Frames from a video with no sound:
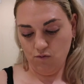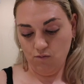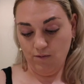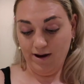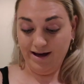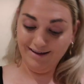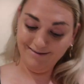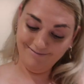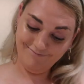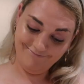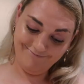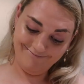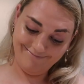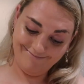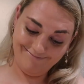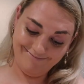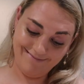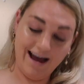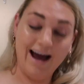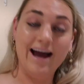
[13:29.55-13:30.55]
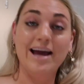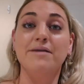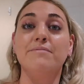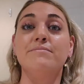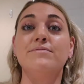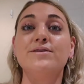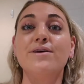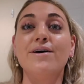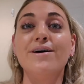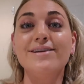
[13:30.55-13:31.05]
Well, I
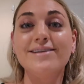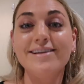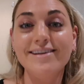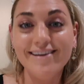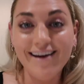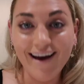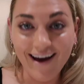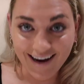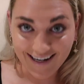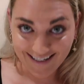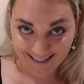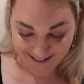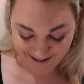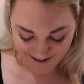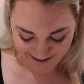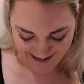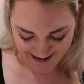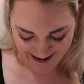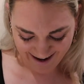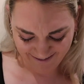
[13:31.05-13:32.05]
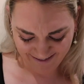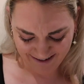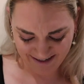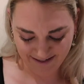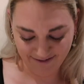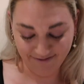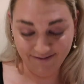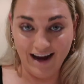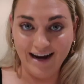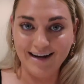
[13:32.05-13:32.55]
am certain I don't have a
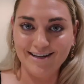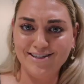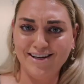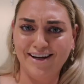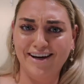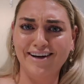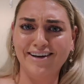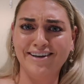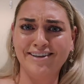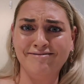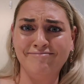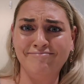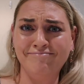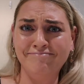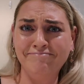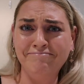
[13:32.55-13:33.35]
De Facto.